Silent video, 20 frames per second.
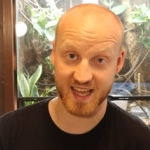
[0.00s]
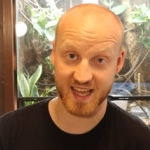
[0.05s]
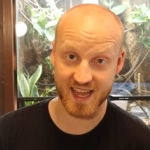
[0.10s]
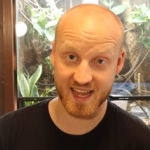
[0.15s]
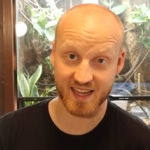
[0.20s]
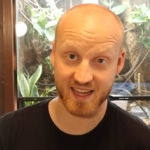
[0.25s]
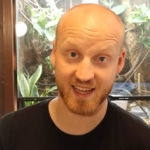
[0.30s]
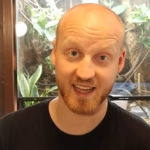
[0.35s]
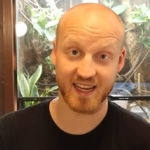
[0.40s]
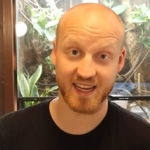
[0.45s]

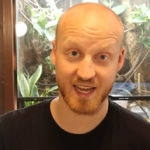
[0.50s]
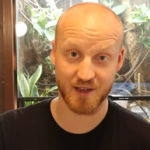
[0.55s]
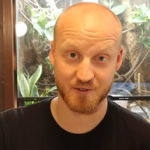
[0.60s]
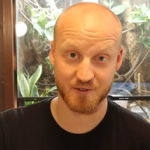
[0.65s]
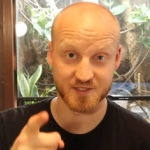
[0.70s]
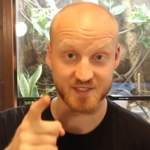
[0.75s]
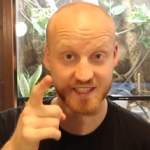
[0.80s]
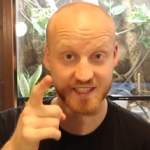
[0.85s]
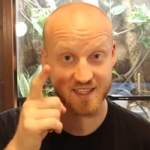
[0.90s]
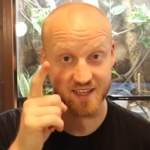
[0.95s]
day, and I
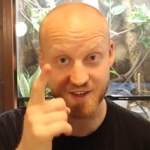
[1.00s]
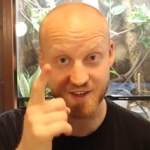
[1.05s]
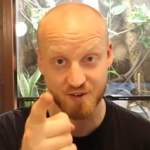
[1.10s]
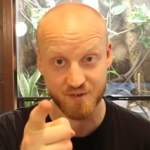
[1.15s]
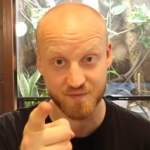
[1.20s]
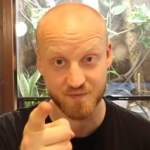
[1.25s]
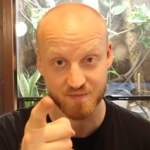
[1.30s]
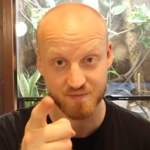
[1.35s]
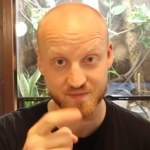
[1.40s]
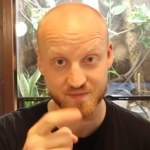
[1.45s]
will see
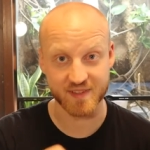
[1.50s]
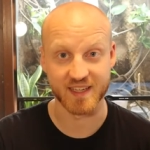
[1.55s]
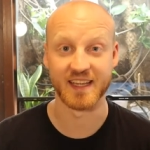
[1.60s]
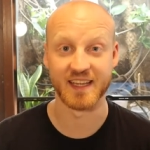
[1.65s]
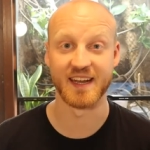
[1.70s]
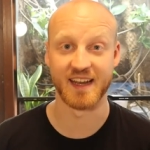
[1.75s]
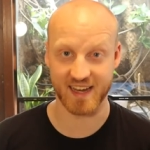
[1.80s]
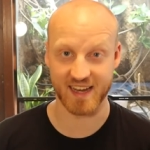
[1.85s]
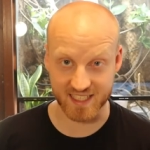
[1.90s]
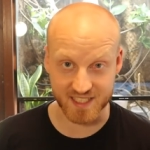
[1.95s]
you
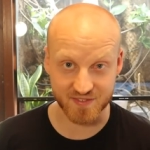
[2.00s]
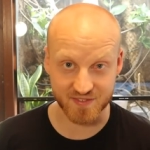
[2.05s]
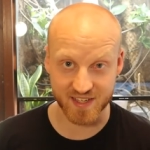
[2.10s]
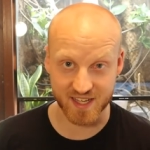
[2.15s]
in the next